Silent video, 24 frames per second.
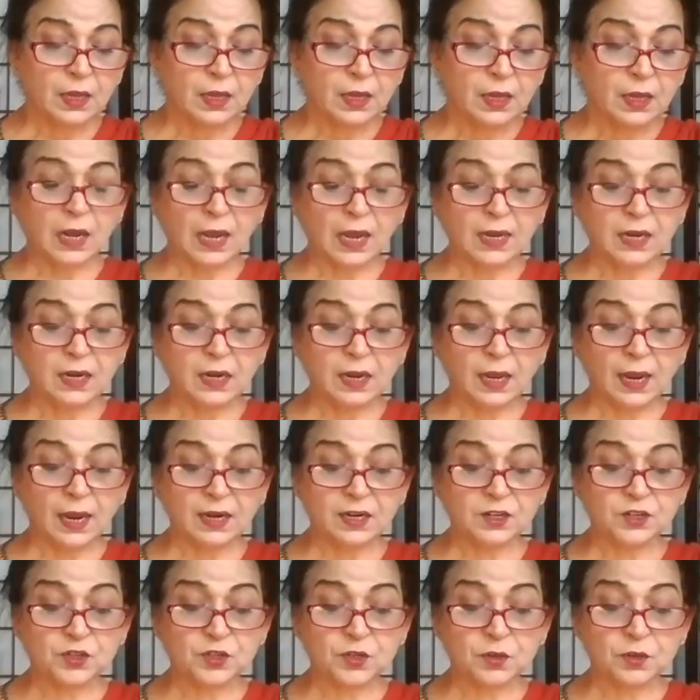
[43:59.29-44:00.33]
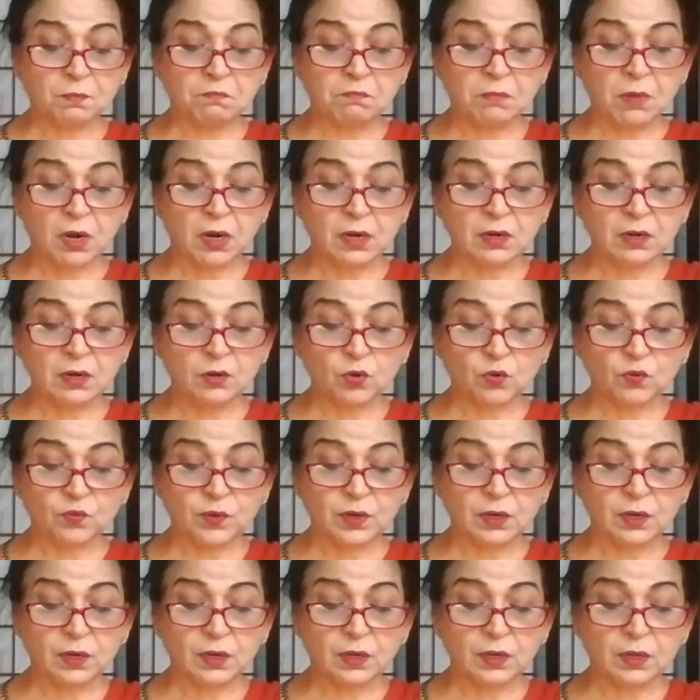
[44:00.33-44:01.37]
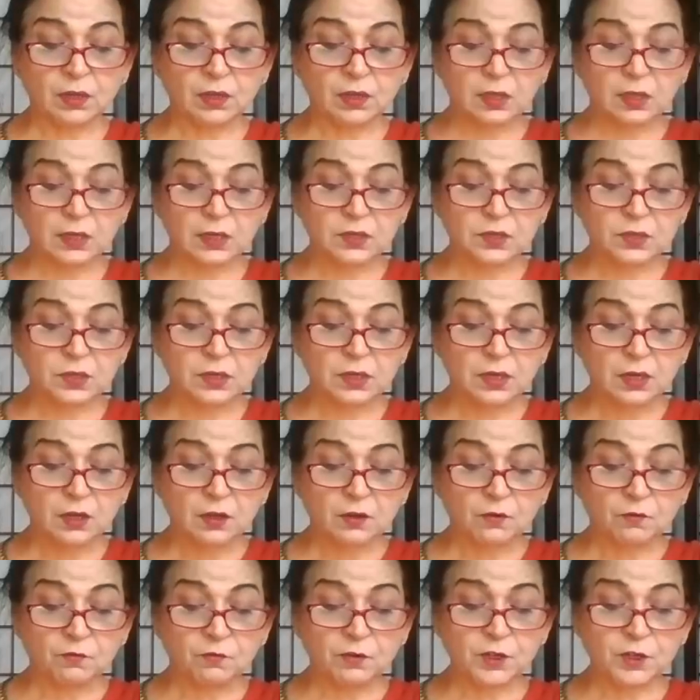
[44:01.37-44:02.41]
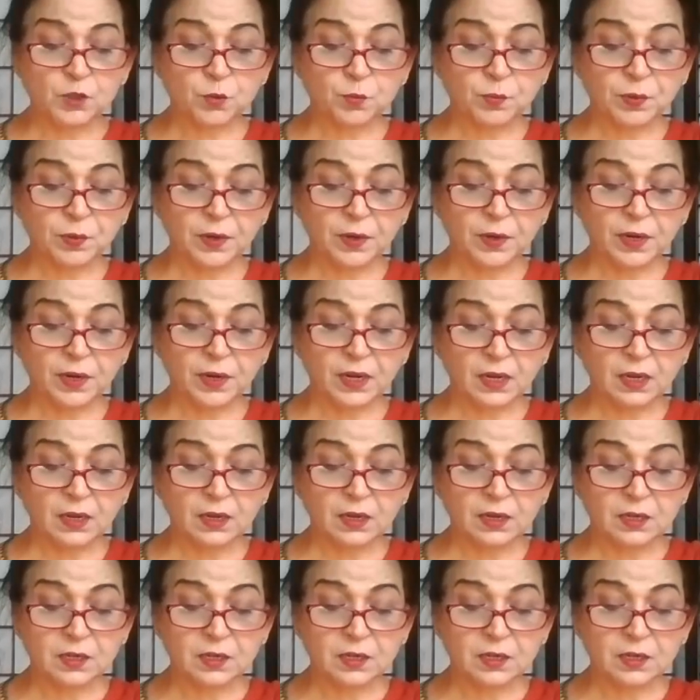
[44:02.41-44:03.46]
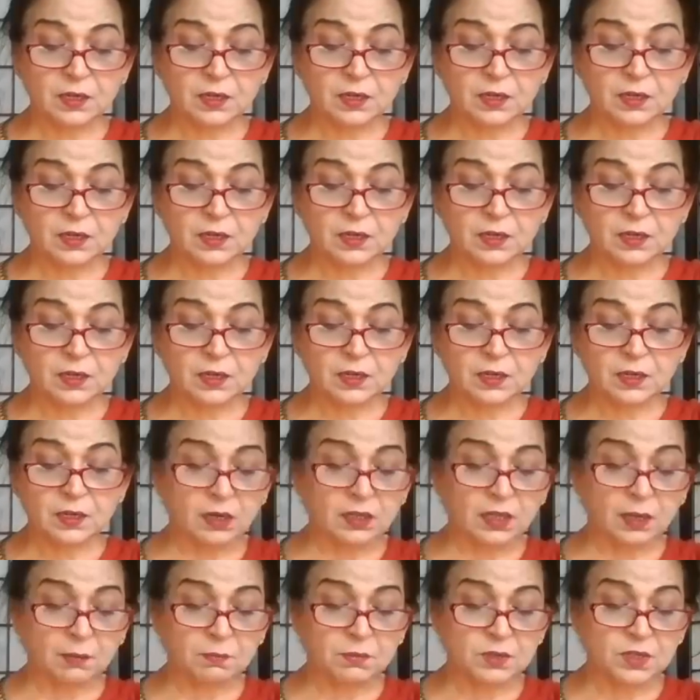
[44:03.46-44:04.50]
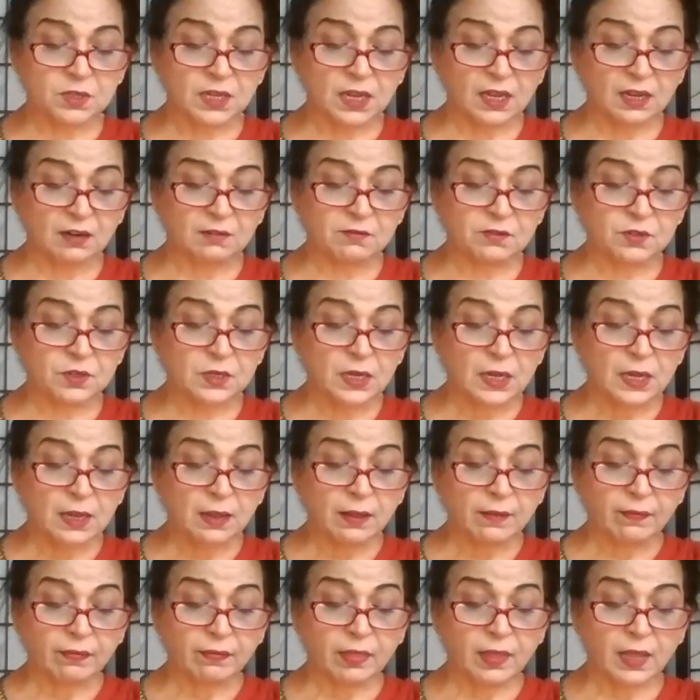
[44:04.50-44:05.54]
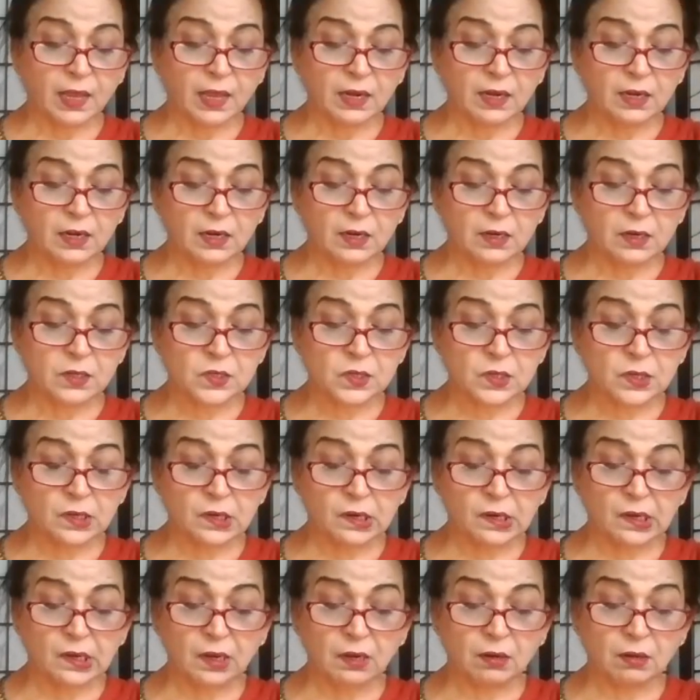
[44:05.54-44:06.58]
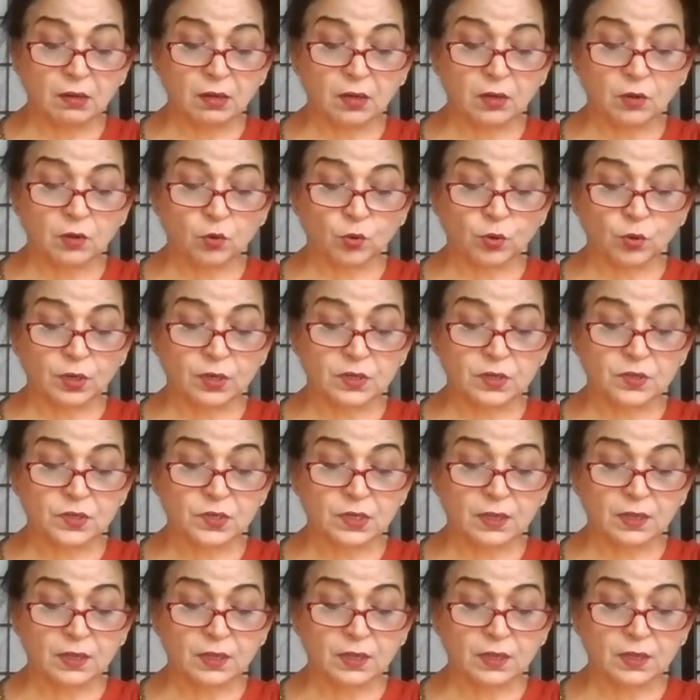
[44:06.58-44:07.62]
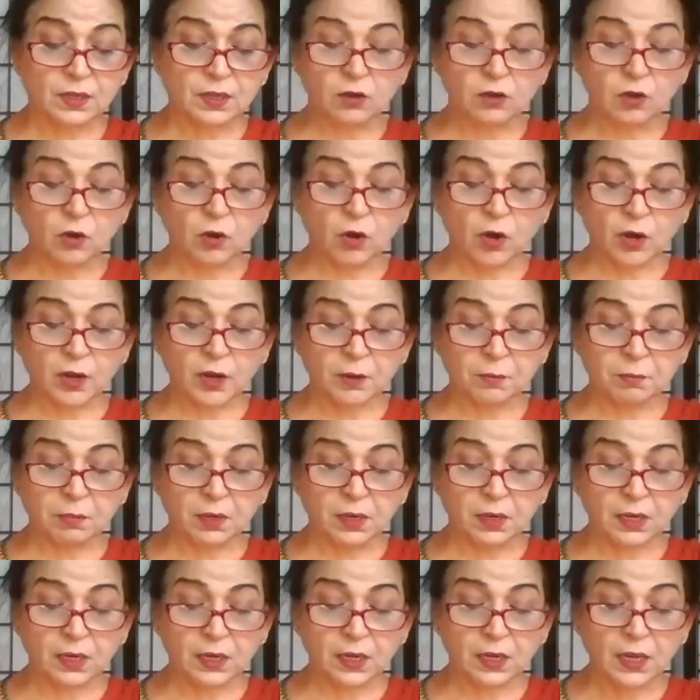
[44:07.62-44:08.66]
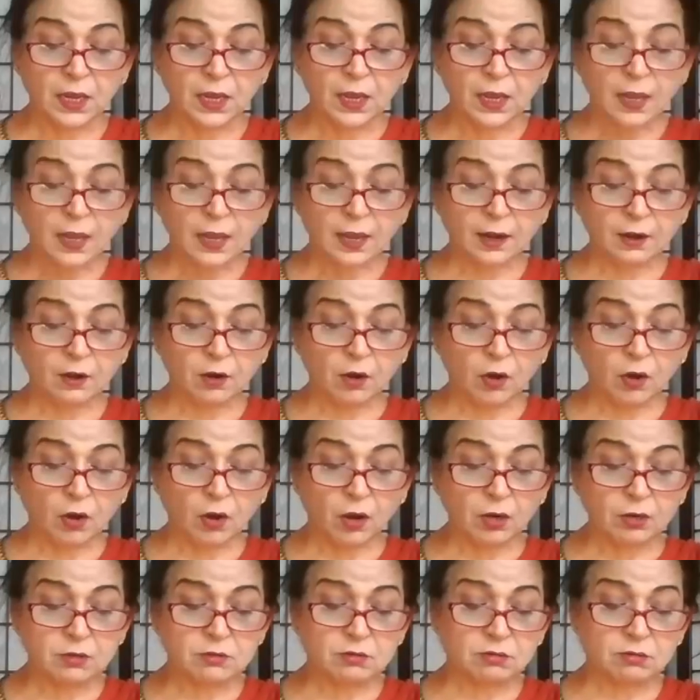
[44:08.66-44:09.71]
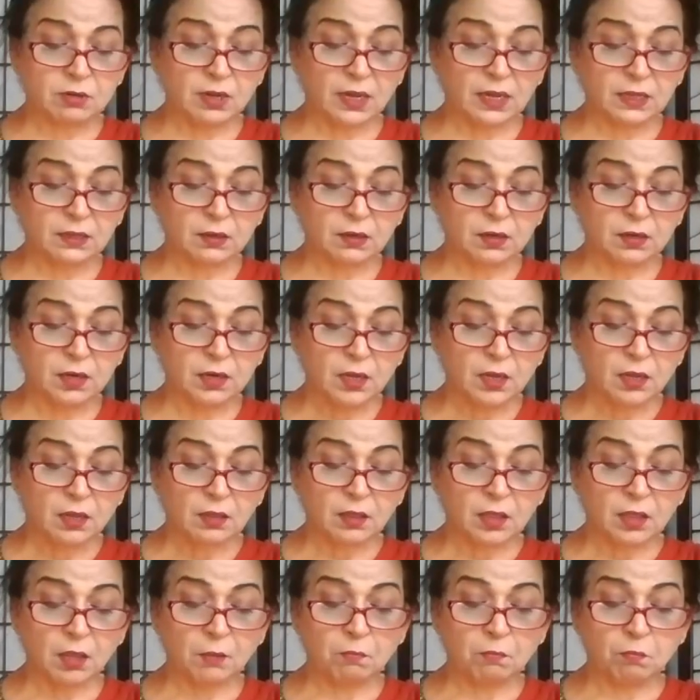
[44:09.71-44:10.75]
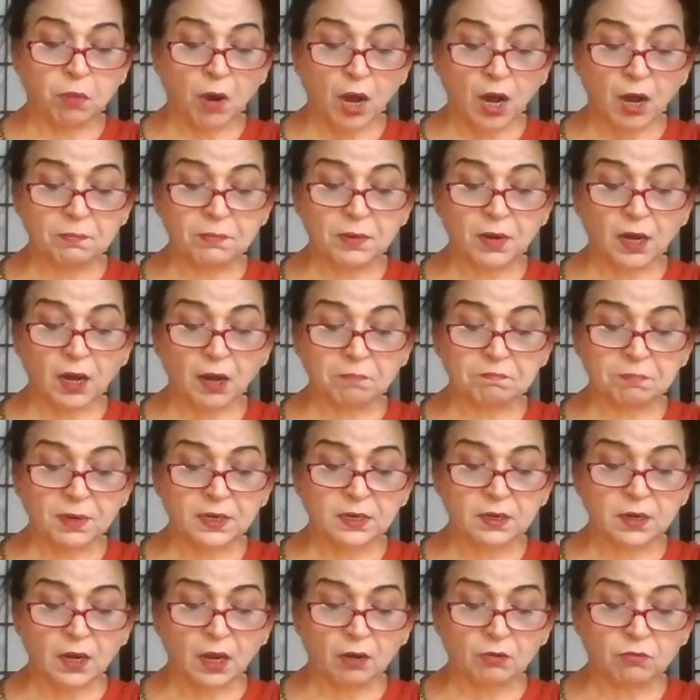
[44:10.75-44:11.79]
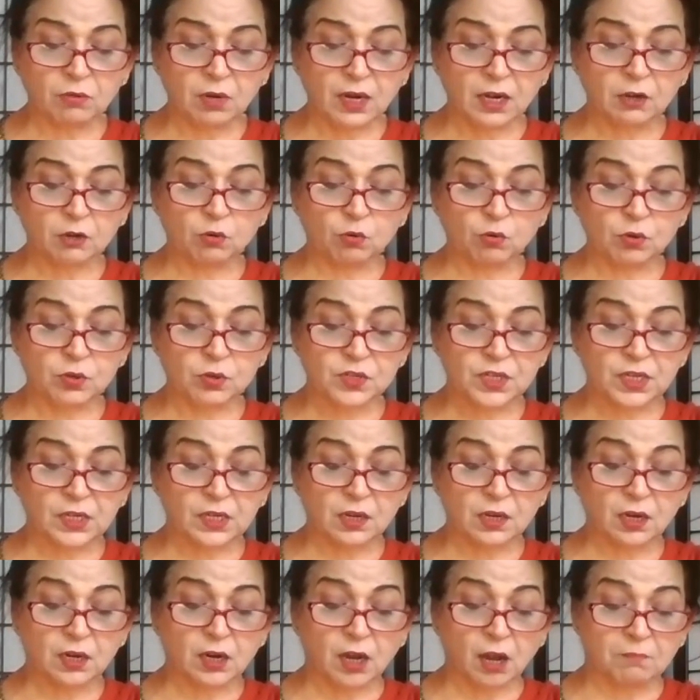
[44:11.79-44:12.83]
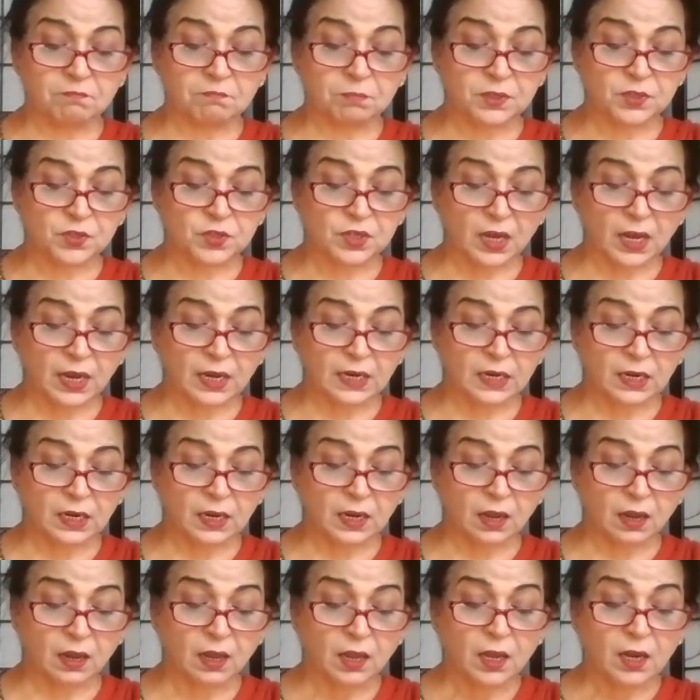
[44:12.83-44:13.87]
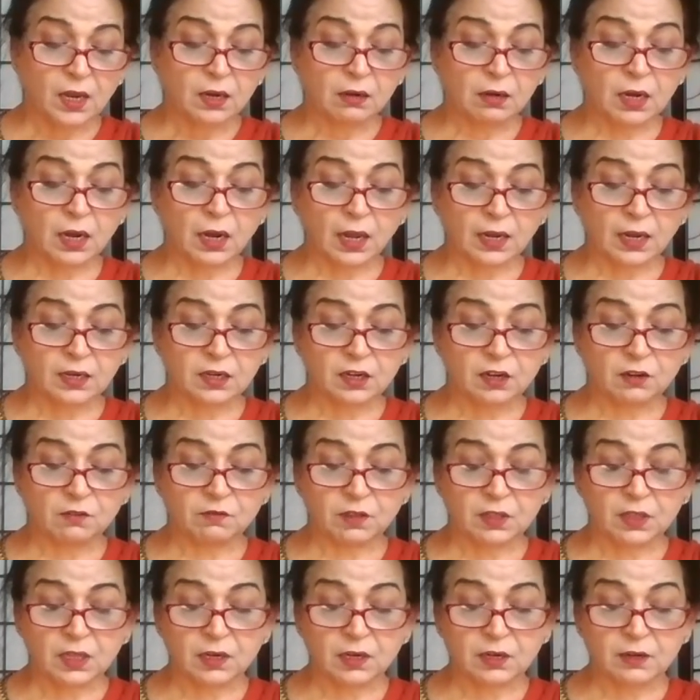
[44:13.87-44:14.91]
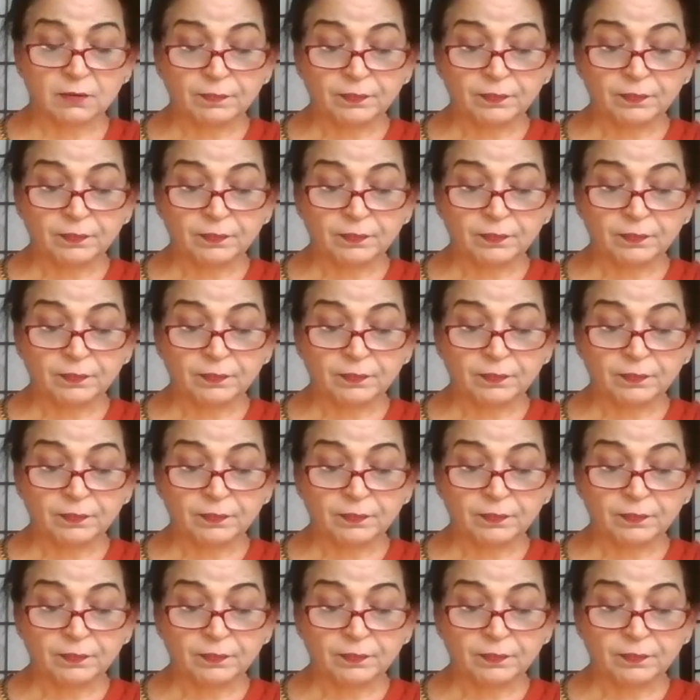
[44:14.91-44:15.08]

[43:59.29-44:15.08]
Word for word: The nine heads mulled over this, whispering sibilantly among themselves. Then, in surreal chorus, they grinned horribly, and all together they bobbed up and down, endorsing a Akampan's idea, delighted with it.